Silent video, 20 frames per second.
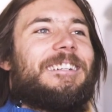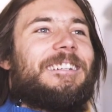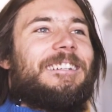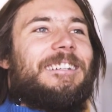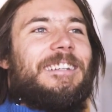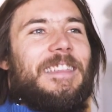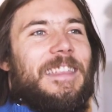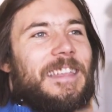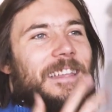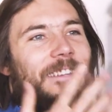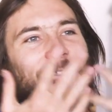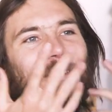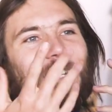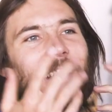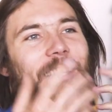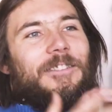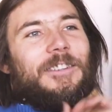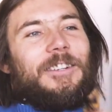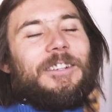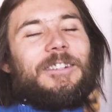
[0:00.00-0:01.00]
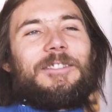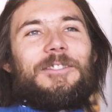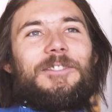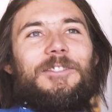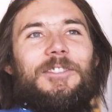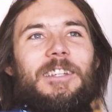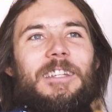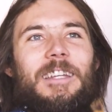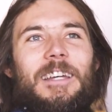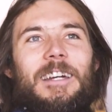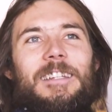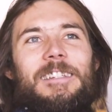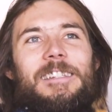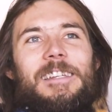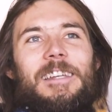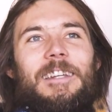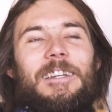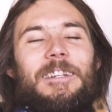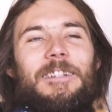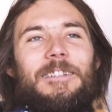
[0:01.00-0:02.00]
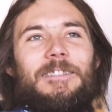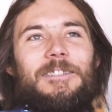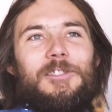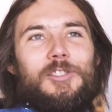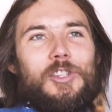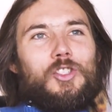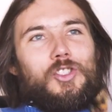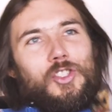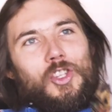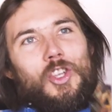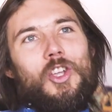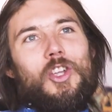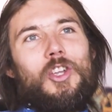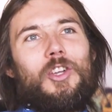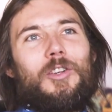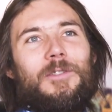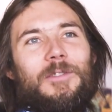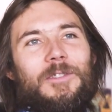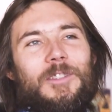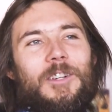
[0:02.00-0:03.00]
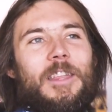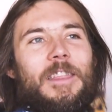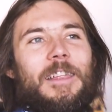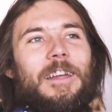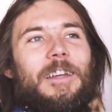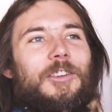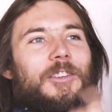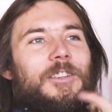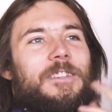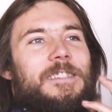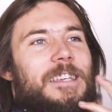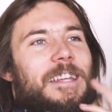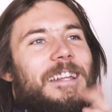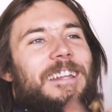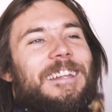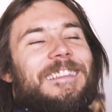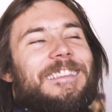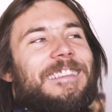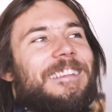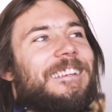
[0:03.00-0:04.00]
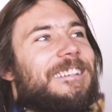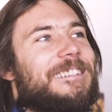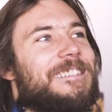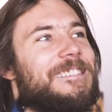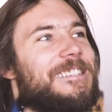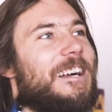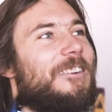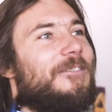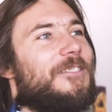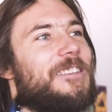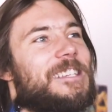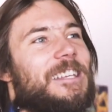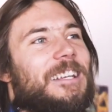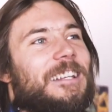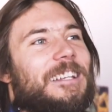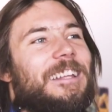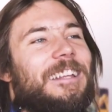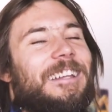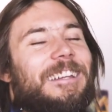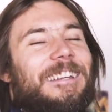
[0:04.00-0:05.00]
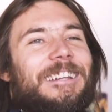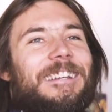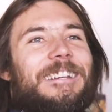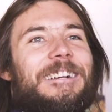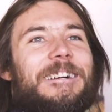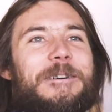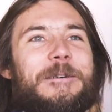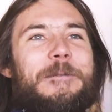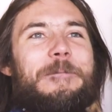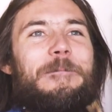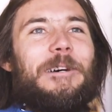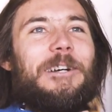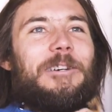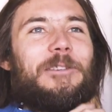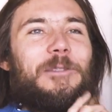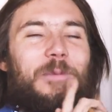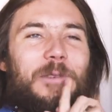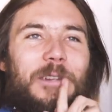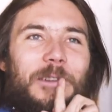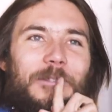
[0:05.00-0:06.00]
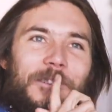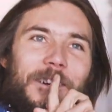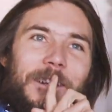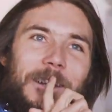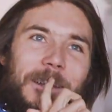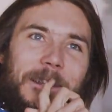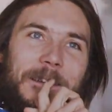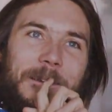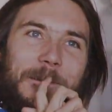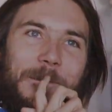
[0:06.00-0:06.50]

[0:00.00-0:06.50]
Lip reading: And then whatever, yeah, I did it. He's like, see? And then I couldn't say anything because obviously he did it. But it was pretty funny.